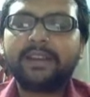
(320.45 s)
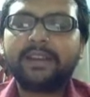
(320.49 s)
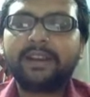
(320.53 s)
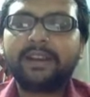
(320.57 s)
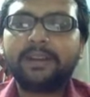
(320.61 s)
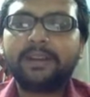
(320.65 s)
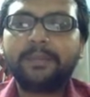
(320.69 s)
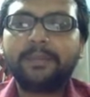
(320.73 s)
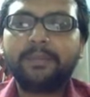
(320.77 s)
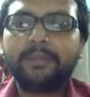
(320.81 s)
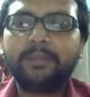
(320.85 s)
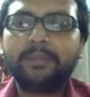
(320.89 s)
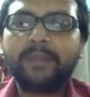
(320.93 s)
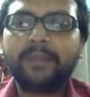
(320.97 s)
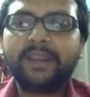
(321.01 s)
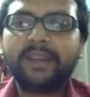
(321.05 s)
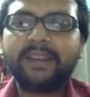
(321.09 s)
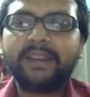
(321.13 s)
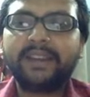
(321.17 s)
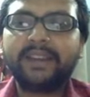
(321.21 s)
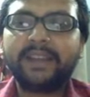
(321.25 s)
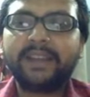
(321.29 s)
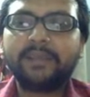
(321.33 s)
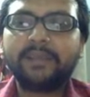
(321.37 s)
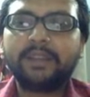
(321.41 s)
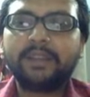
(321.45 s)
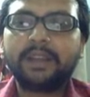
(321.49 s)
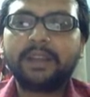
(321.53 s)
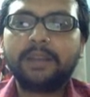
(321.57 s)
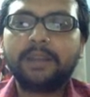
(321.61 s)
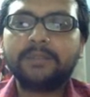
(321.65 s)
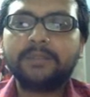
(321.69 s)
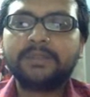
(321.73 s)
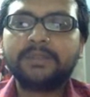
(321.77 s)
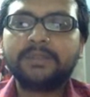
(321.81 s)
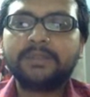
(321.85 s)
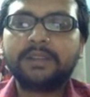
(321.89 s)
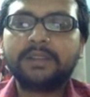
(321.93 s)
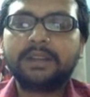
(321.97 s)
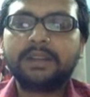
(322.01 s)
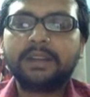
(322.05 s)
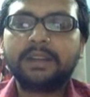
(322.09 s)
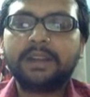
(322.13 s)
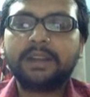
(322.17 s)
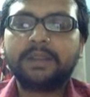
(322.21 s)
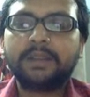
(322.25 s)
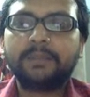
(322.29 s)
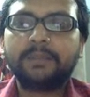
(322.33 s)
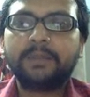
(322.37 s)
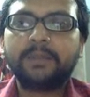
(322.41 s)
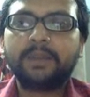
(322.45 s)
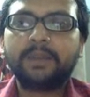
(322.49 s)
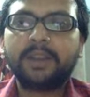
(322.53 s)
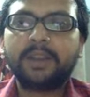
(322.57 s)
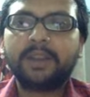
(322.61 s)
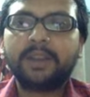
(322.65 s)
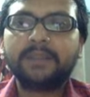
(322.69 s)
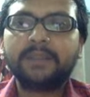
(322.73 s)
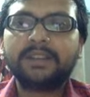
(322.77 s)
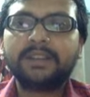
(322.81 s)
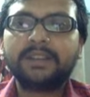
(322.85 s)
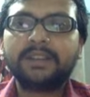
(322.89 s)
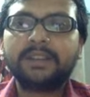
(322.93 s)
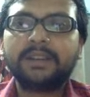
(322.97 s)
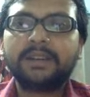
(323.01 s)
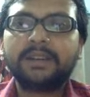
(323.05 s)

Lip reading: many times comes